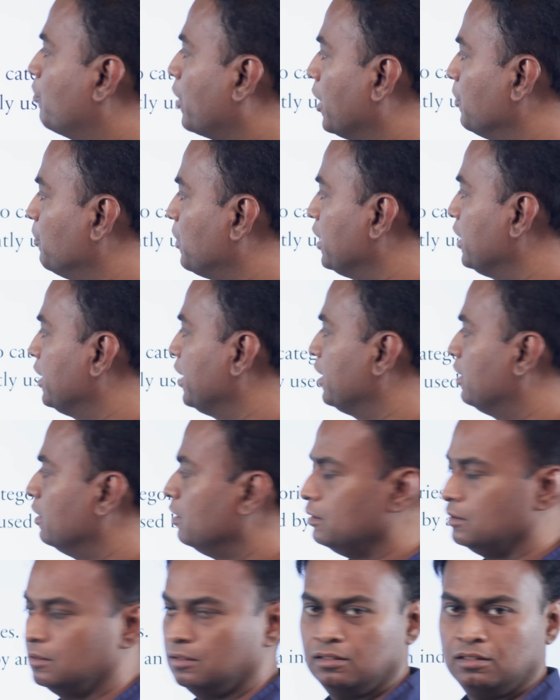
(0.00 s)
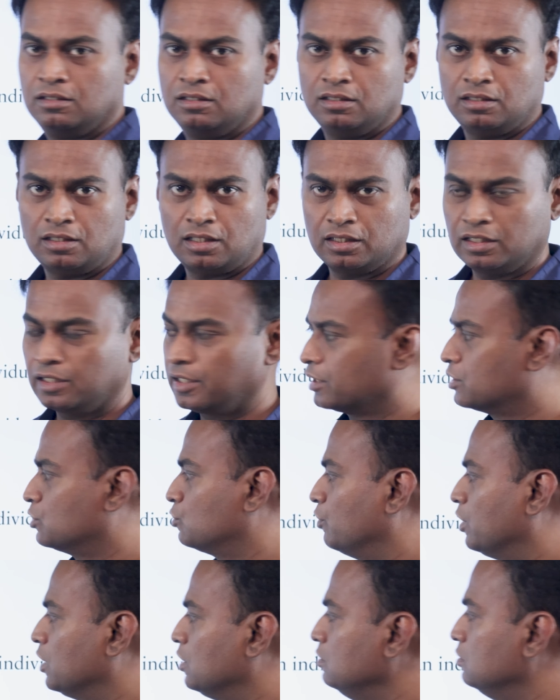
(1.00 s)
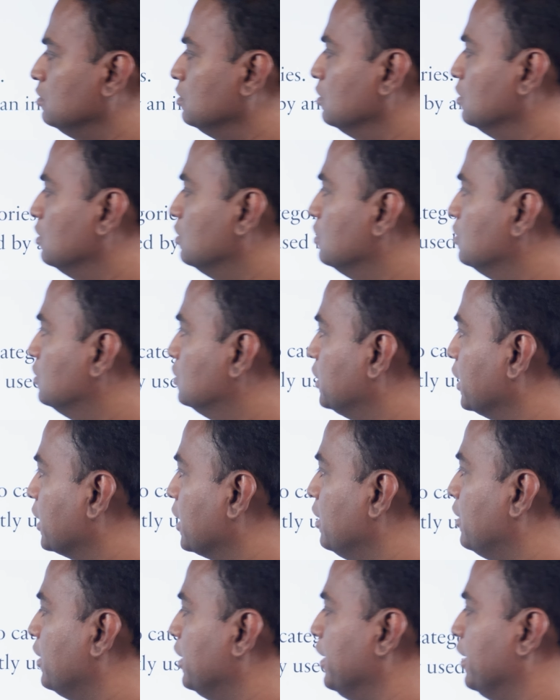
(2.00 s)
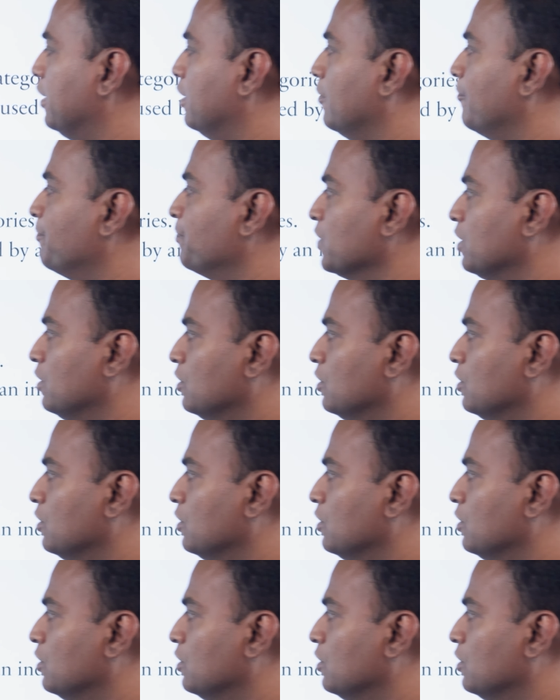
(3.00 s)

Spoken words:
primary data and the next one is secondary data.